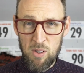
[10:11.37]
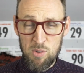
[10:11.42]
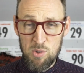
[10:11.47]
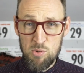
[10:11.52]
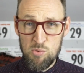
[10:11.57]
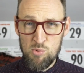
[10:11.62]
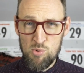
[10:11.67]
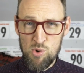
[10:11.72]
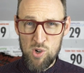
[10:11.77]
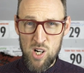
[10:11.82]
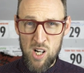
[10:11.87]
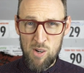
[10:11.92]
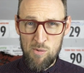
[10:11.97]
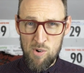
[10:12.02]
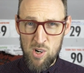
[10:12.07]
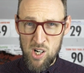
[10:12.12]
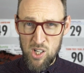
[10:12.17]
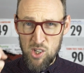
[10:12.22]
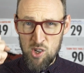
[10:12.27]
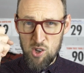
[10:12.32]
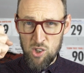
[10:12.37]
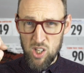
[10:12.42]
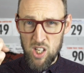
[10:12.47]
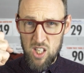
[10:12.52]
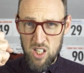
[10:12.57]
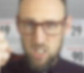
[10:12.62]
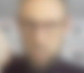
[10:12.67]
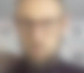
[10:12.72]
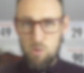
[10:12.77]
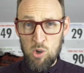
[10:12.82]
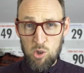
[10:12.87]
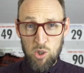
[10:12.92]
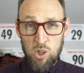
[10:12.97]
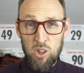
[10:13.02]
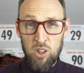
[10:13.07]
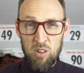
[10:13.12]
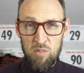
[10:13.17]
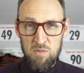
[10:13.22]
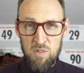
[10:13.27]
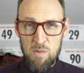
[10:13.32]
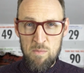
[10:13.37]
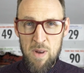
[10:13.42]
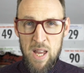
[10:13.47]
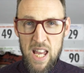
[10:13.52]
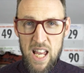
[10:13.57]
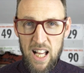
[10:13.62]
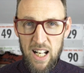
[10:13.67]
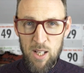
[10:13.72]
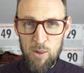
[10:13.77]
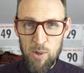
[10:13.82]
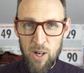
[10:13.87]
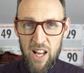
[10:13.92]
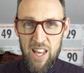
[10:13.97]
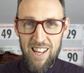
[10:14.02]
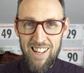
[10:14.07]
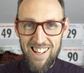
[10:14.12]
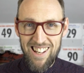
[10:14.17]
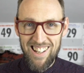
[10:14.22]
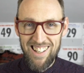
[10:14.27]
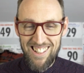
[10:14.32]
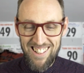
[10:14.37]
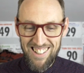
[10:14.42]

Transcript: I was really, really cooking. Well, cooking for me anyway.